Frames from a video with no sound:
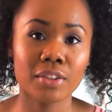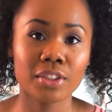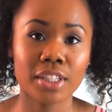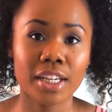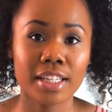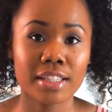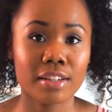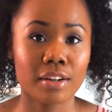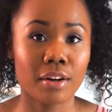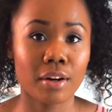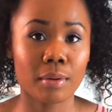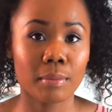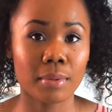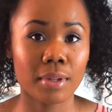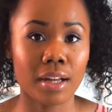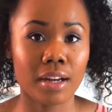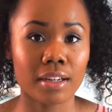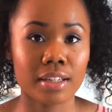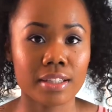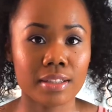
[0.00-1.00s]
She has it on her
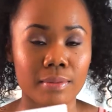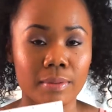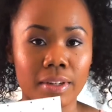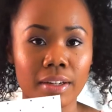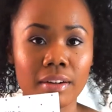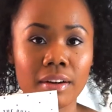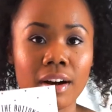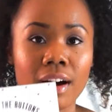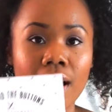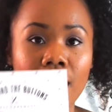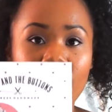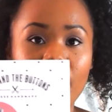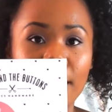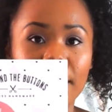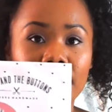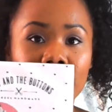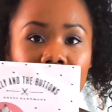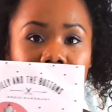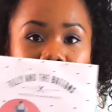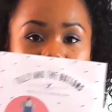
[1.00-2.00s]
blog as well,
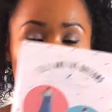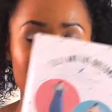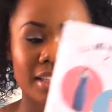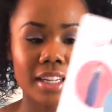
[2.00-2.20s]
but she did